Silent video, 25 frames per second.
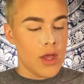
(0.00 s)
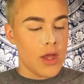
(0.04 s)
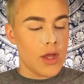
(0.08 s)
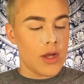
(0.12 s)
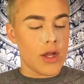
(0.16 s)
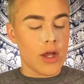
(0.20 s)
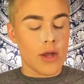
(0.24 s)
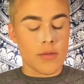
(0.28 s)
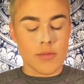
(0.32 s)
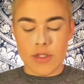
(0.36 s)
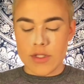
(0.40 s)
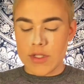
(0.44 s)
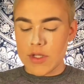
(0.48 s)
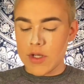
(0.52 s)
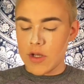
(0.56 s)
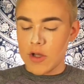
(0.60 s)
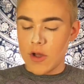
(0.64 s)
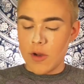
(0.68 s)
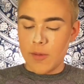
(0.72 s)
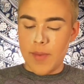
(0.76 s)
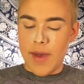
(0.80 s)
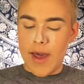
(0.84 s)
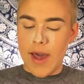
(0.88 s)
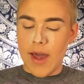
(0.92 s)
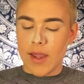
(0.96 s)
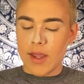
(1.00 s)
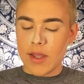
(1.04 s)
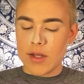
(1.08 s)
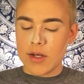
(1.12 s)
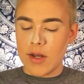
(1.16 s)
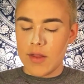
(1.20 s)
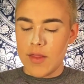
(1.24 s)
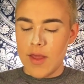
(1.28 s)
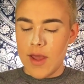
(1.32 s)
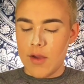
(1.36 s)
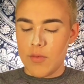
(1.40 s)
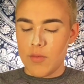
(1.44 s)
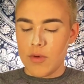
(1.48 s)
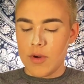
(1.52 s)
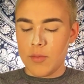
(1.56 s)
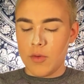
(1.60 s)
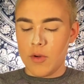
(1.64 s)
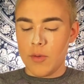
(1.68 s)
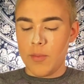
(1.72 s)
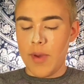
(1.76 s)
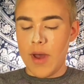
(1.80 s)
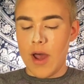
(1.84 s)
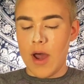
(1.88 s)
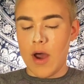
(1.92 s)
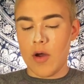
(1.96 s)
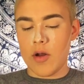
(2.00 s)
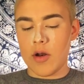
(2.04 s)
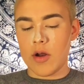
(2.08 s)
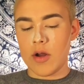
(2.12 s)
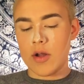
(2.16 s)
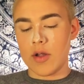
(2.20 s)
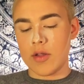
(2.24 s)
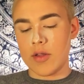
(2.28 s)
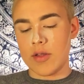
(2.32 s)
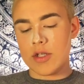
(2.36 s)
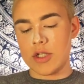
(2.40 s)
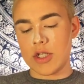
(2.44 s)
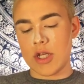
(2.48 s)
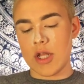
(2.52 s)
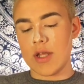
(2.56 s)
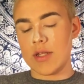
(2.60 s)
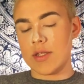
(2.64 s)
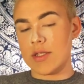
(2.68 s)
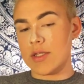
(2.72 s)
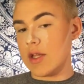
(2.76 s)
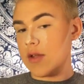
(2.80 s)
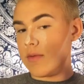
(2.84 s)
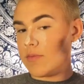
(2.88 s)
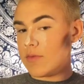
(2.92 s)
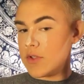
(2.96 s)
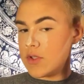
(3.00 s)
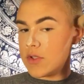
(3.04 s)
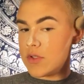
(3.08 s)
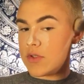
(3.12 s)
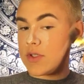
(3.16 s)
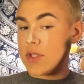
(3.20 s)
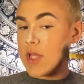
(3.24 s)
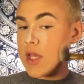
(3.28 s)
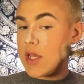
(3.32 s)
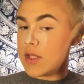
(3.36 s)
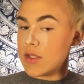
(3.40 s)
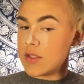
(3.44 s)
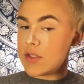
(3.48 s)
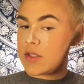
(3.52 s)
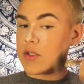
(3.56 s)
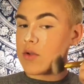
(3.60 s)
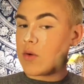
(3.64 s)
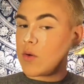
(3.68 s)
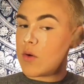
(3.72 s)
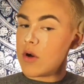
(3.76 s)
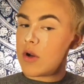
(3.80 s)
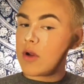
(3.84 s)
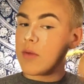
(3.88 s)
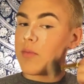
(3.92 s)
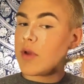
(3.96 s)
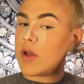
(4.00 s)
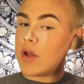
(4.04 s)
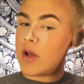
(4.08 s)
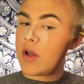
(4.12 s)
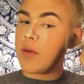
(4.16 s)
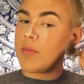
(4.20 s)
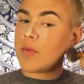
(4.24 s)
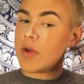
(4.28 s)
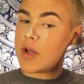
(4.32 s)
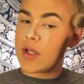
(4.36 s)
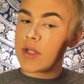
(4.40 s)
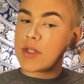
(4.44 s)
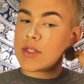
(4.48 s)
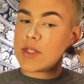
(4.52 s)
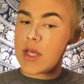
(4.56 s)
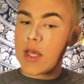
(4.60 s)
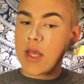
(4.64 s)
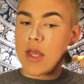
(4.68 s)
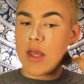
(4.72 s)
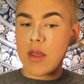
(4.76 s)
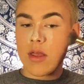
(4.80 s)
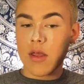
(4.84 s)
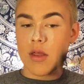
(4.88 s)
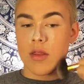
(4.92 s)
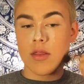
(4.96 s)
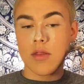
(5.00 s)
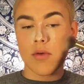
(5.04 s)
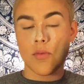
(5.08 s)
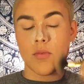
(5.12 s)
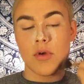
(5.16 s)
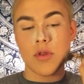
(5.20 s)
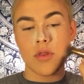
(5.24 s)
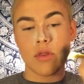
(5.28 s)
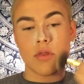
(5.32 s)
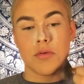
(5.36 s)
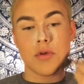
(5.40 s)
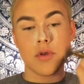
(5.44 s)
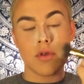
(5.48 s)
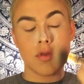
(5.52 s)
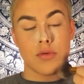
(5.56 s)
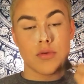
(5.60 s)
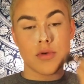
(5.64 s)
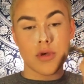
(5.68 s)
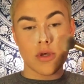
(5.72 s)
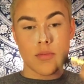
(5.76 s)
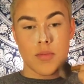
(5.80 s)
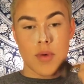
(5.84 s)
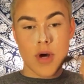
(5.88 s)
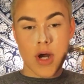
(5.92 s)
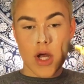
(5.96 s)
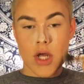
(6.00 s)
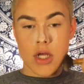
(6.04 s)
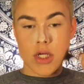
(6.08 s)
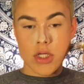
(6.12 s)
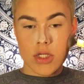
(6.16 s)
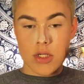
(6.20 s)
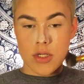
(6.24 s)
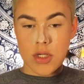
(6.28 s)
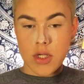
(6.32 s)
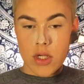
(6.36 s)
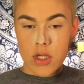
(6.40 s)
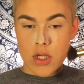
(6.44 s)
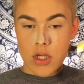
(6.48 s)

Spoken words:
Now I'm just going to go back into that Rimmel powder in the shade Sandstorm, and I'm going to take the 133 brush